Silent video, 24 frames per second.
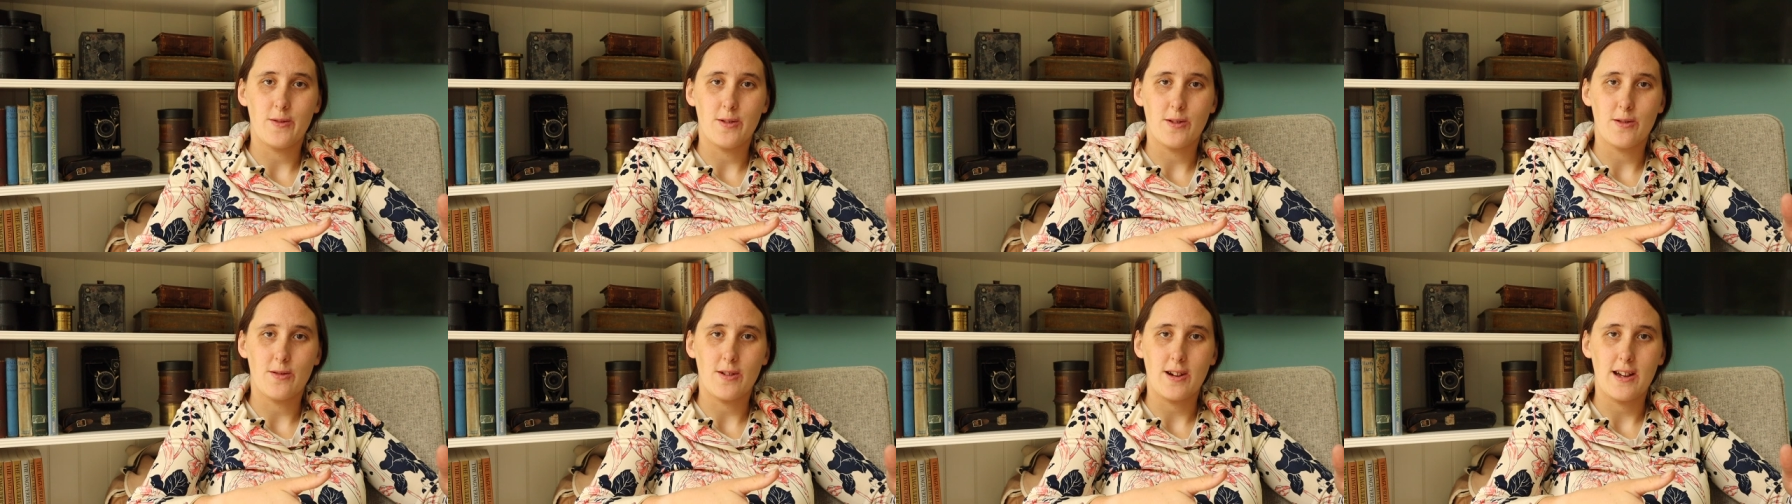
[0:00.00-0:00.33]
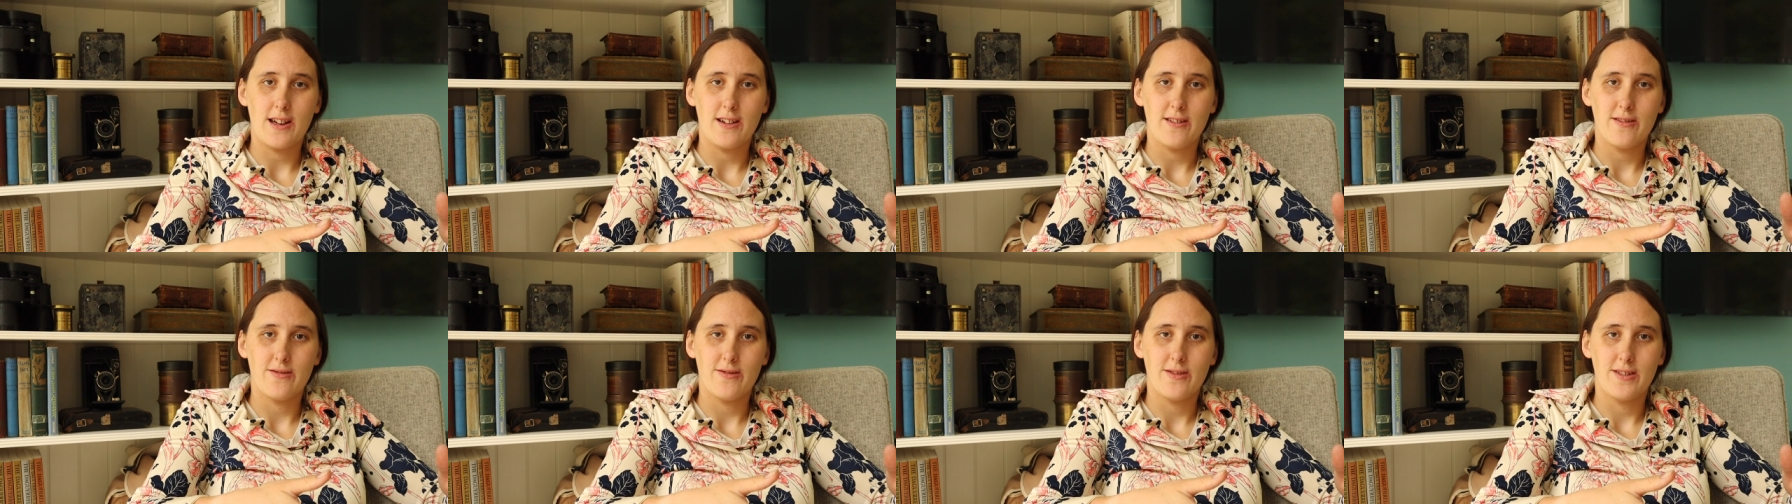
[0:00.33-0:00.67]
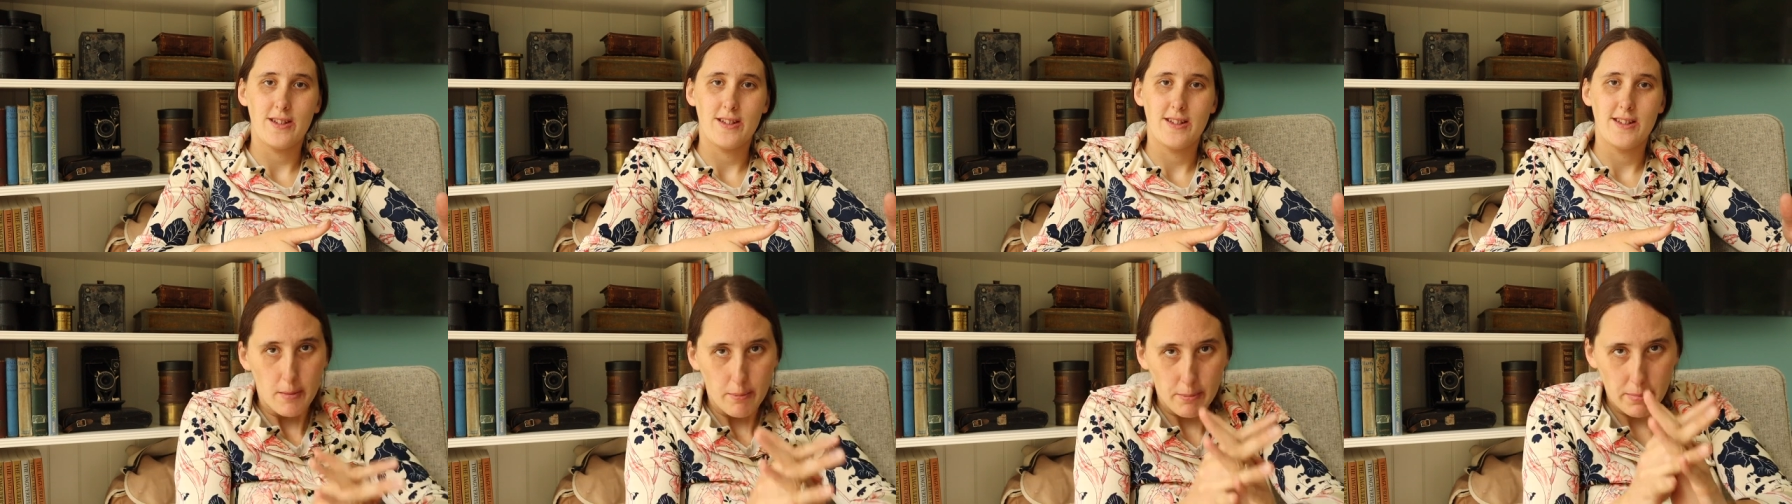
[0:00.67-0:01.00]
photograph.
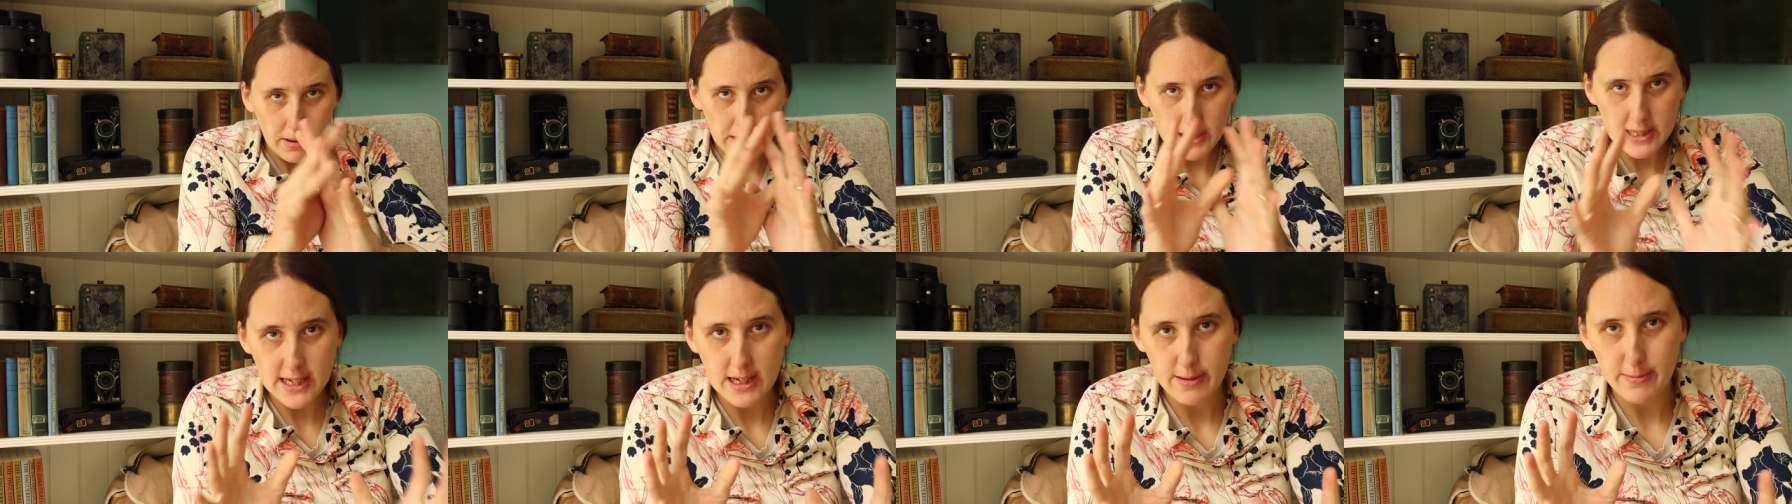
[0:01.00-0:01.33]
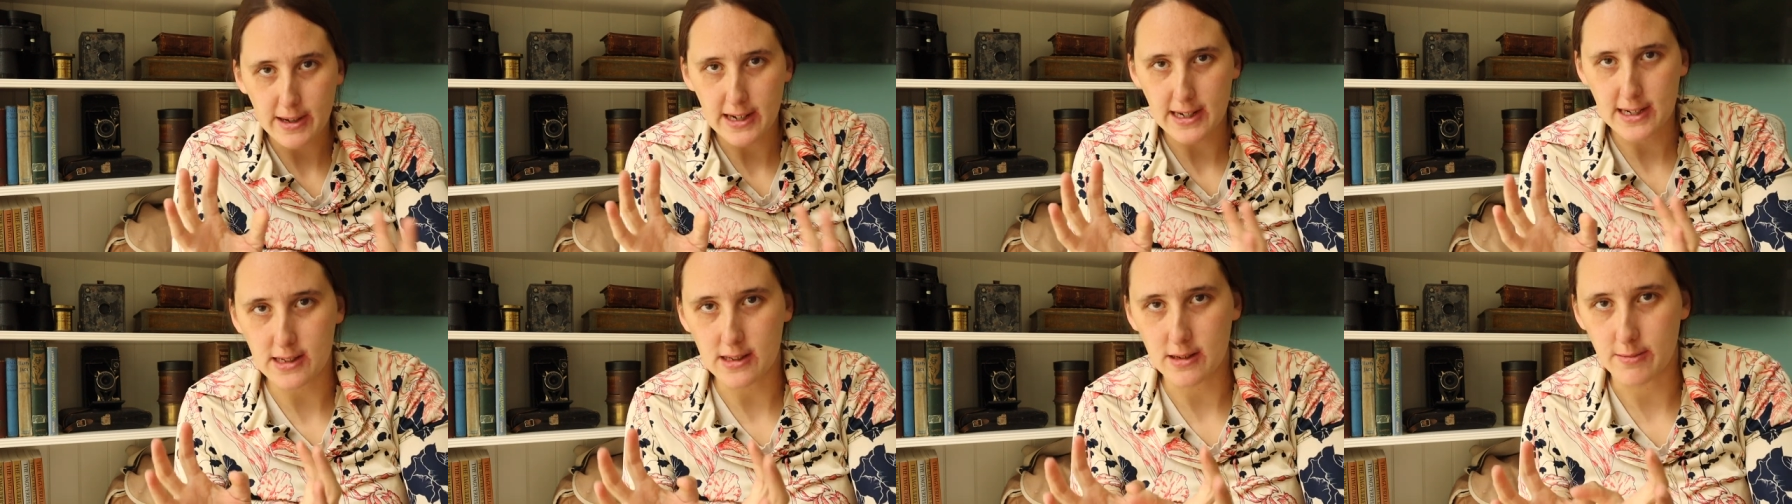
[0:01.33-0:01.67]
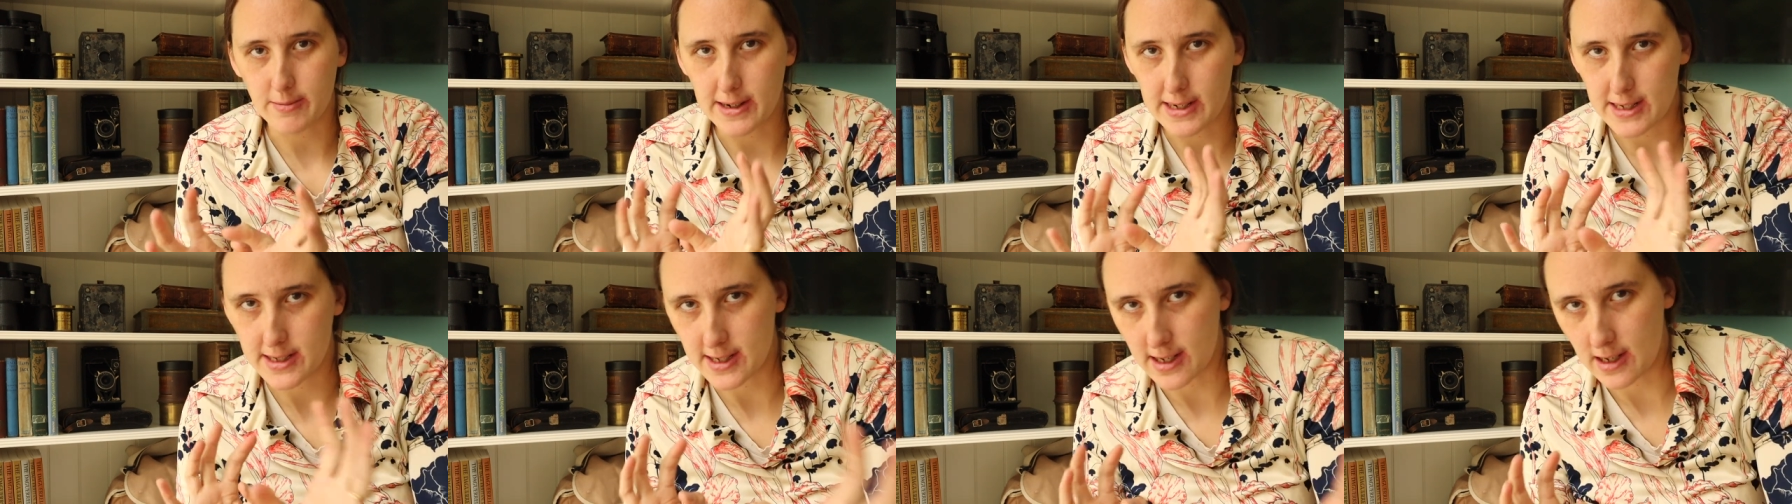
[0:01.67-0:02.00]
But let's get back to the
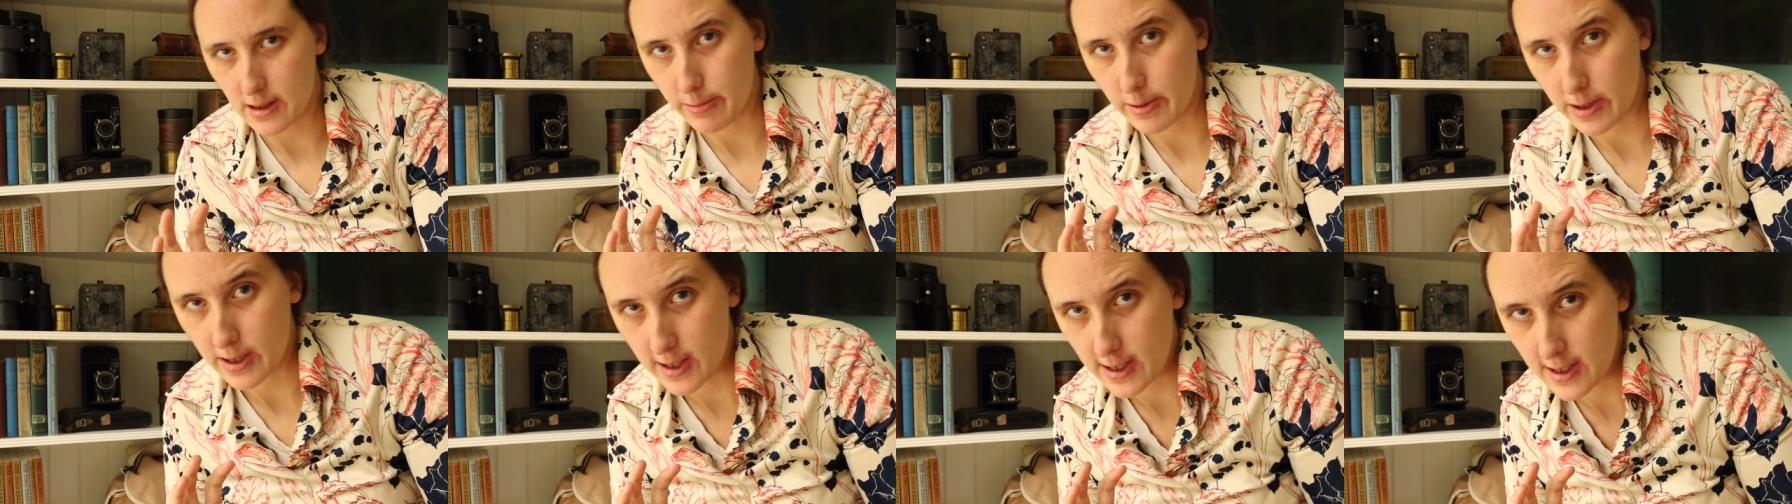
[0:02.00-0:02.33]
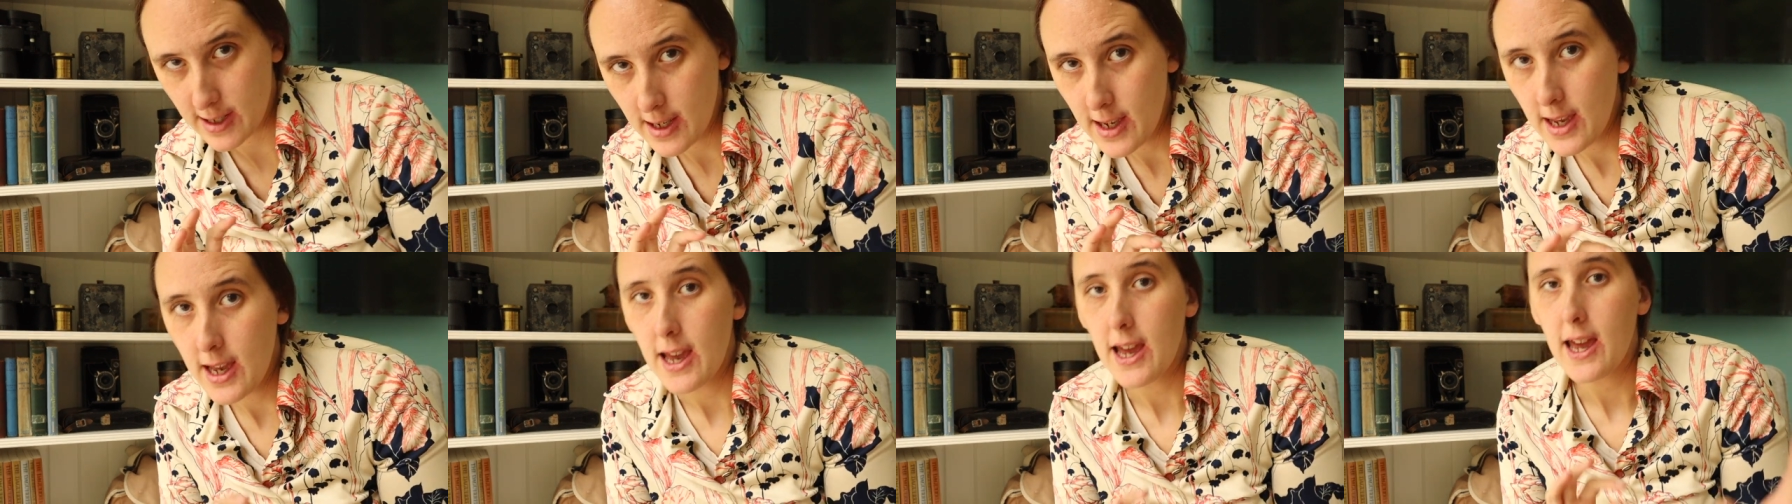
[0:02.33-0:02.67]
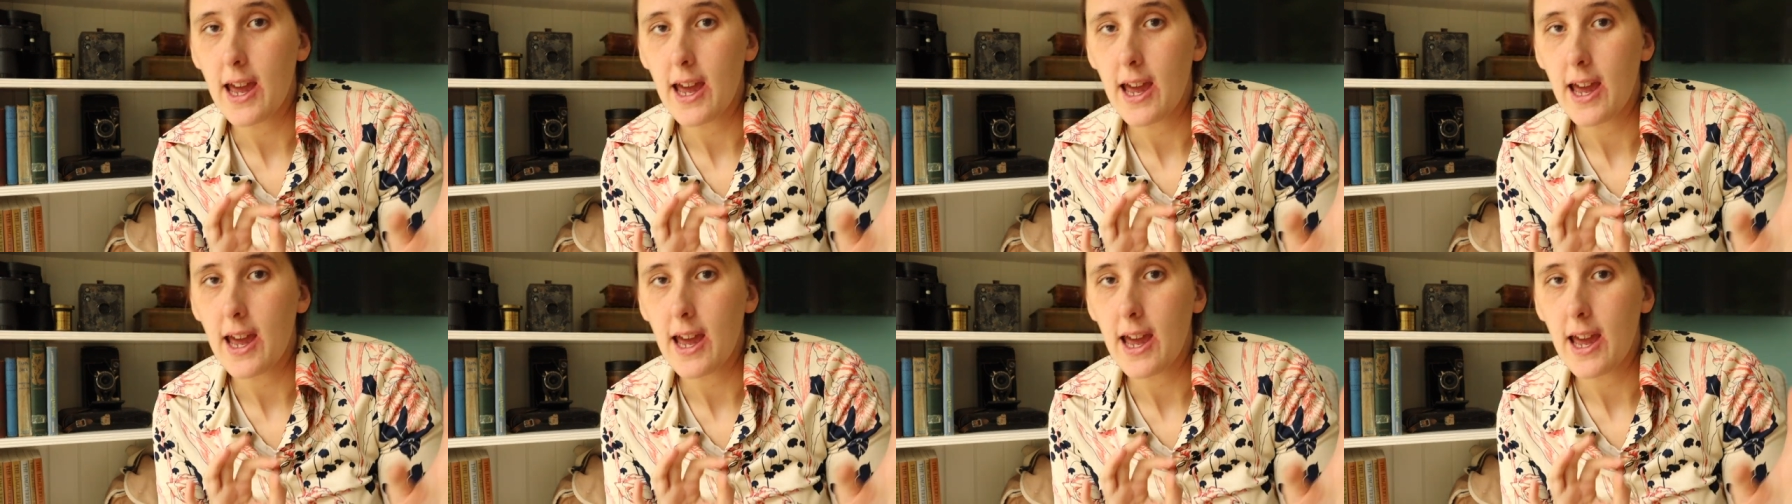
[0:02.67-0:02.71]
main topic, huh?